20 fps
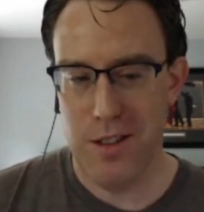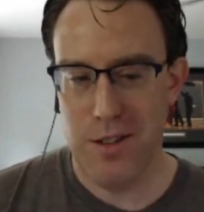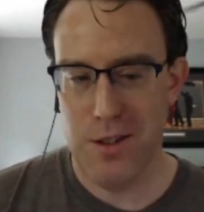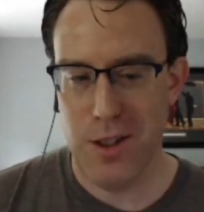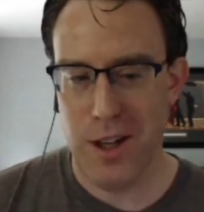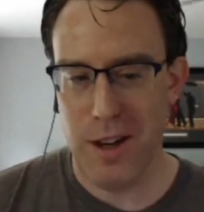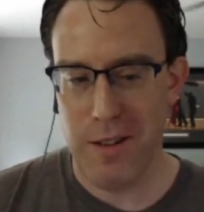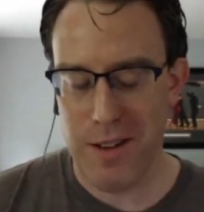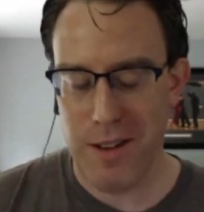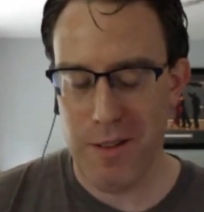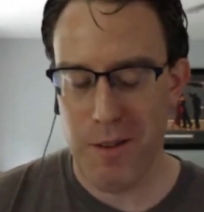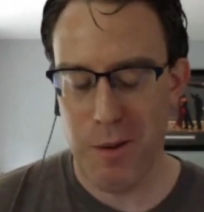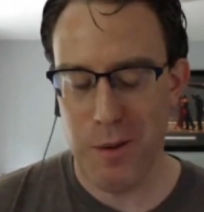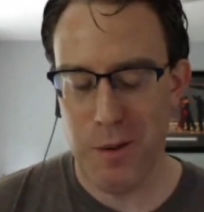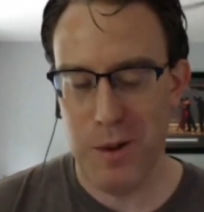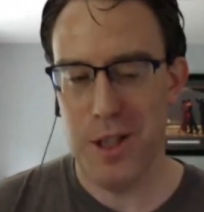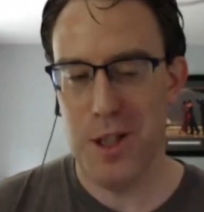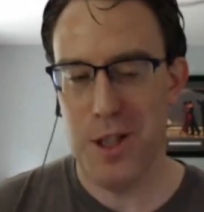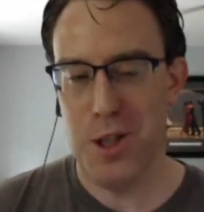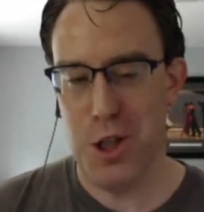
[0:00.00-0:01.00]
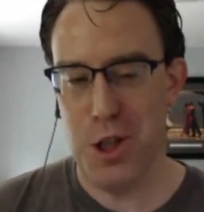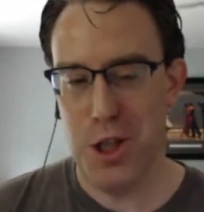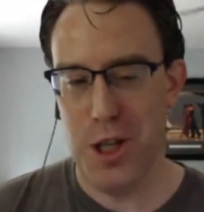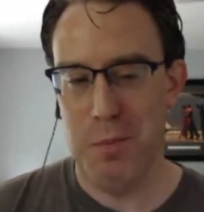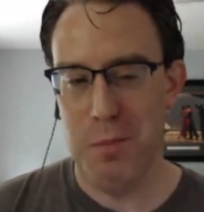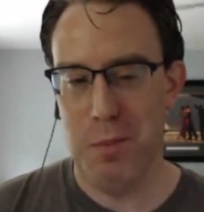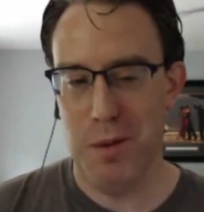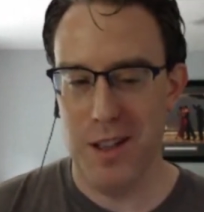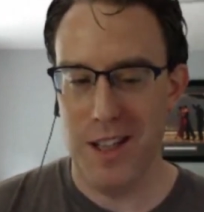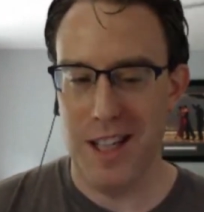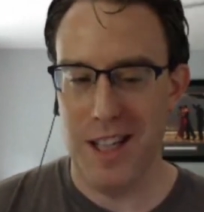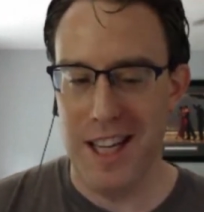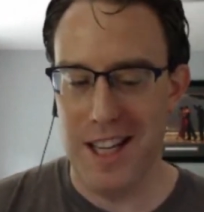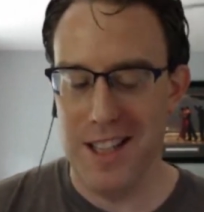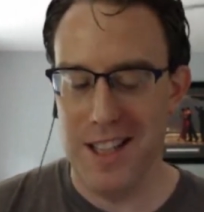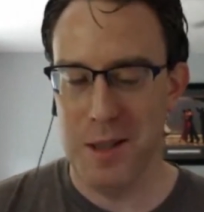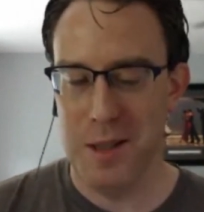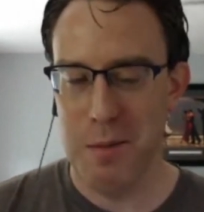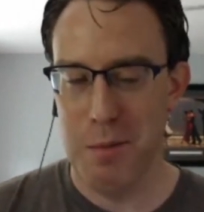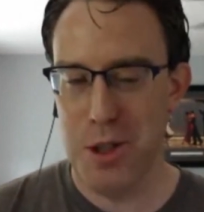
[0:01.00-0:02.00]
so you have to have a really cheap and
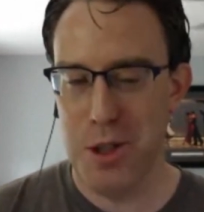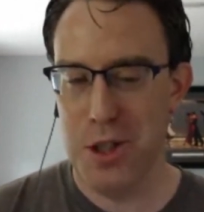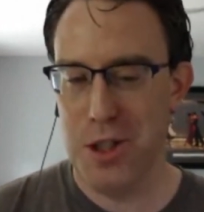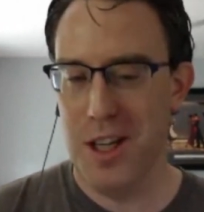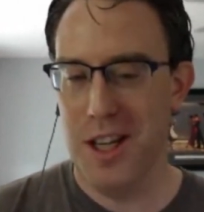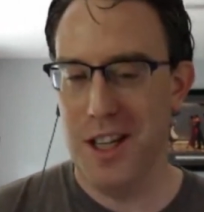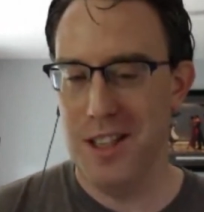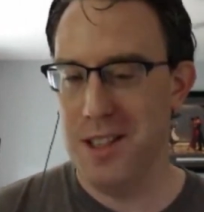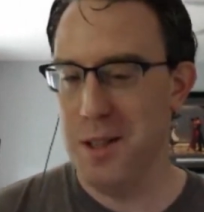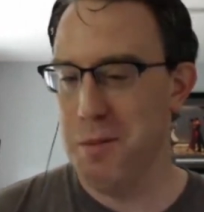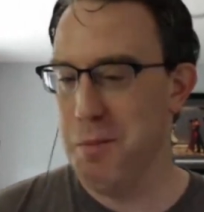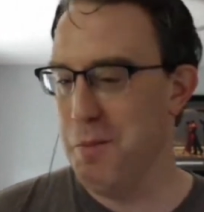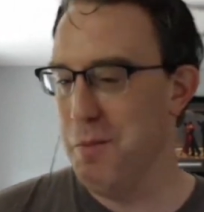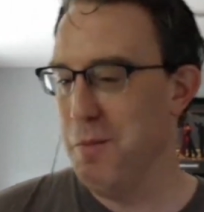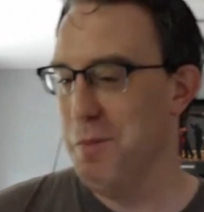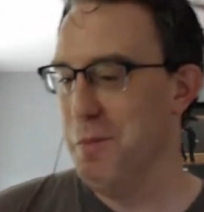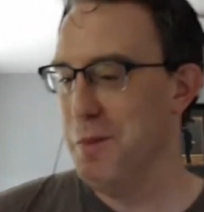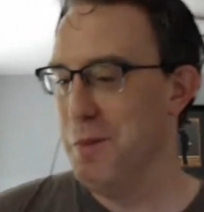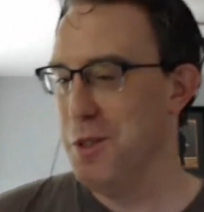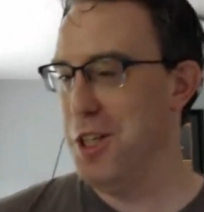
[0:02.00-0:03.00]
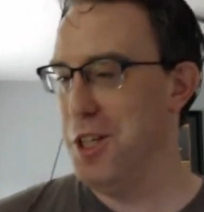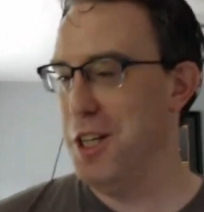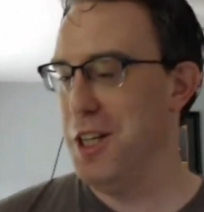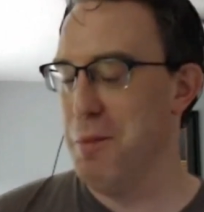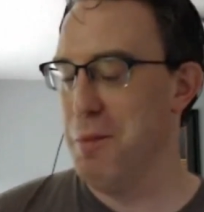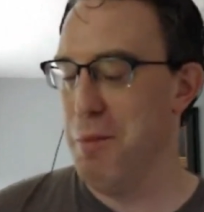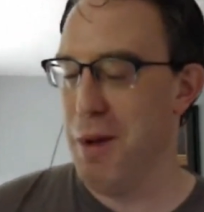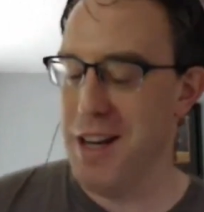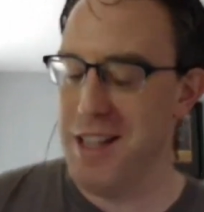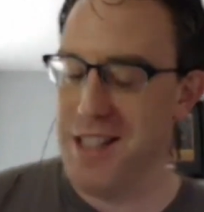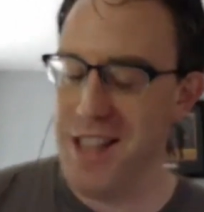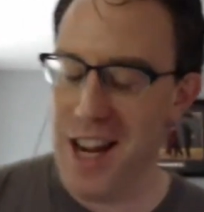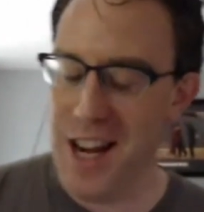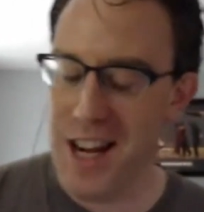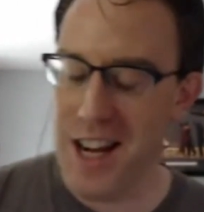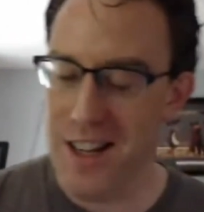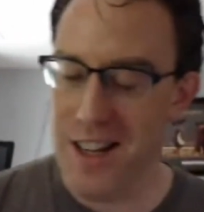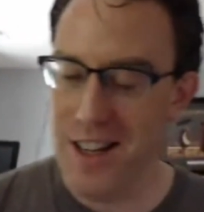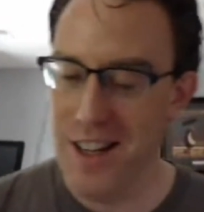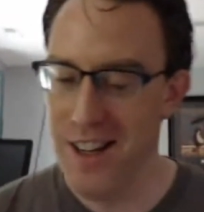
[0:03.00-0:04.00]
easy machine to maintain.